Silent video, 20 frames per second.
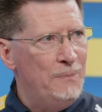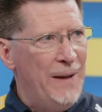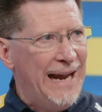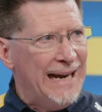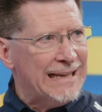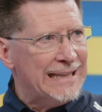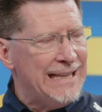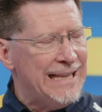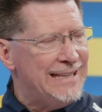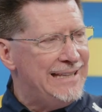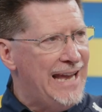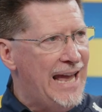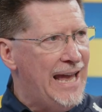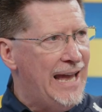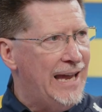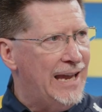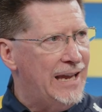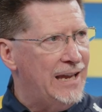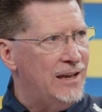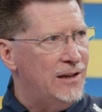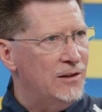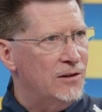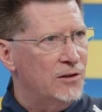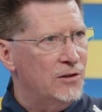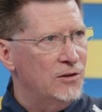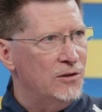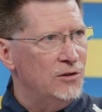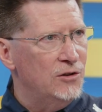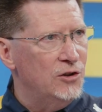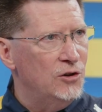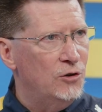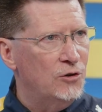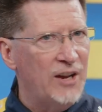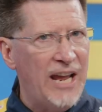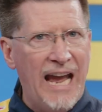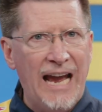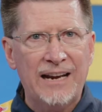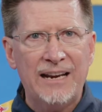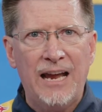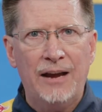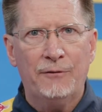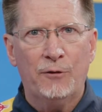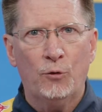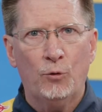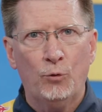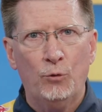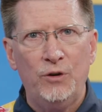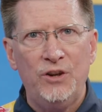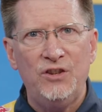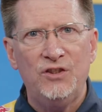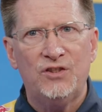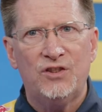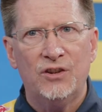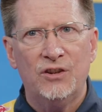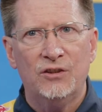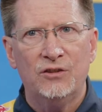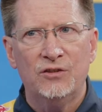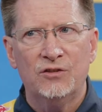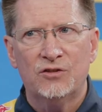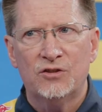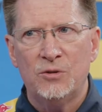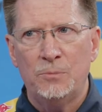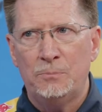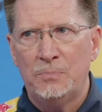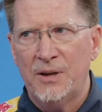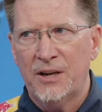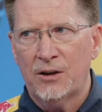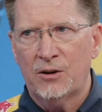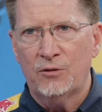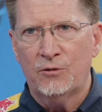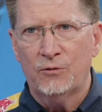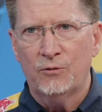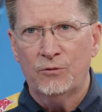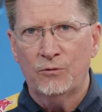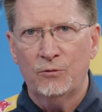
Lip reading: back in the day, you know, you had to have a reason to pick